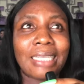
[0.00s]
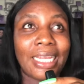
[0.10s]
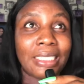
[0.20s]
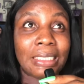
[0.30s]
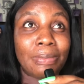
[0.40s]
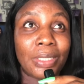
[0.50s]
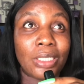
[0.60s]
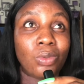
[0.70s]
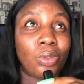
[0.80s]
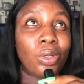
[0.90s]
dining
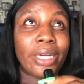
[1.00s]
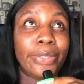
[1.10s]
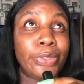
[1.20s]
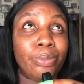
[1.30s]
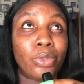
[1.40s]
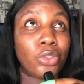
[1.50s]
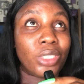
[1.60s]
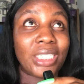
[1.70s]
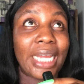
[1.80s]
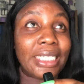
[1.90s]
space, you are no longer doing much
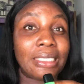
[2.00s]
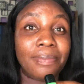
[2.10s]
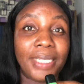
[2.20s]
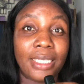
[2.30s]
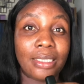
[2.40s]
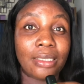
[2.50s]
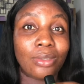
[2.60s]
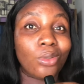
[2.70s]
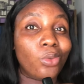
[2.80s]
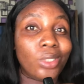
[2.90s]
with the dining space.
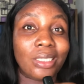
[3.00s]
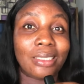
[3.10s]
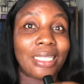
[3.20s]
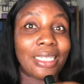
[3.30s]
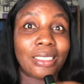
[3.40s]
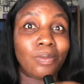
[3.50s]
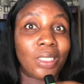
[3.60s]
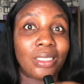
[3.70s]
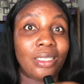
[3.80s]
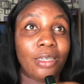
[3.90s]
So what's the dining
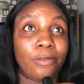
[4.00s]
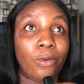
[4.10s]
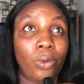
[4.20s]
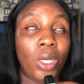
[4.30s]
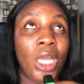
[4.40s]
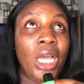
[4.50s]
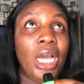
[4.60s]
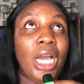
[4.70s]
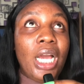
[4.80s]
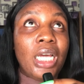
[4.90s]
space there for?
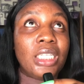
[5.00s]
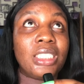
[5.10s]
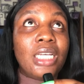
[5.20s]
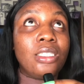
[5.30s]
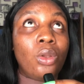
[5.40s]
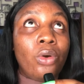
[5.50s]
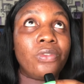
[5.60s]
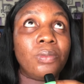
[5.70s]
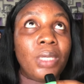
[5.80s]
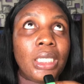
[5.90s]
And it has a lot of
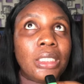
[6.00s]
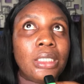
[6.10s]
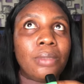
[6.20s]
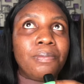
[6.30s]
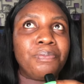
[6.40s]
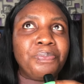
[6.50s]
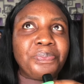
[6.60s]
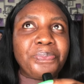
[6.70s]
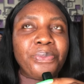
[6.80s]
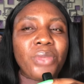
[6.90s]
space
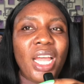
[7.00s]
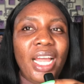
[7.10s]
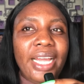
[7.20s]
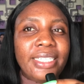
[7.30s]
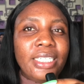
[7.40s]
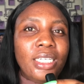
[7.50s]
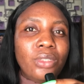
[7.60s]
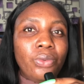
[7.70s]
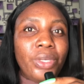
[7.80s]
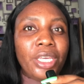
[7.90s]
and
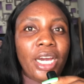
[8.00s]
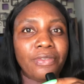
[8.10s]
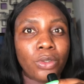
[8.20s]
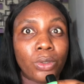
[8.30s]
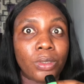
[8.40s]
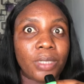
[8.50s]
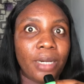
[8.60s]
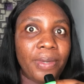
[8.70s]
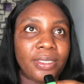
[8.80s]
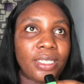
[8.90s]
then we have to call some
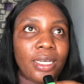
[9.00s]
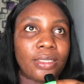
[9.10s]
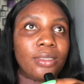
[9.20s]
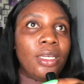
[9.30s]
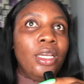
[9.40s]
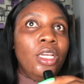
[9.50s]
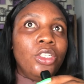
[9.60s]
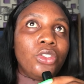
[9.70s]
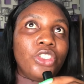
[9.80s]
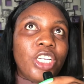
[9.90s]
carpenters
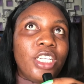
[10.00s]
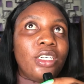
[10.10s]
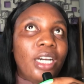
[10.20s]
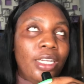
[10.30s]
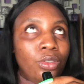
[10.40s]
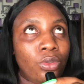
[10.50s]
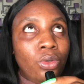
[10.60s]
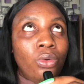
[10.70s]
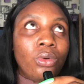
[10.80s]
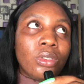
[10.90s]
to check and
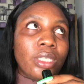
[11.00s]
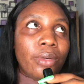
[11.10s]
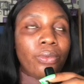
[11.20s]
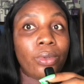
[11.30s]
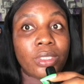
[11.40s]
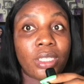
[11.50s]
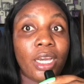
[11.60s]
know what and what they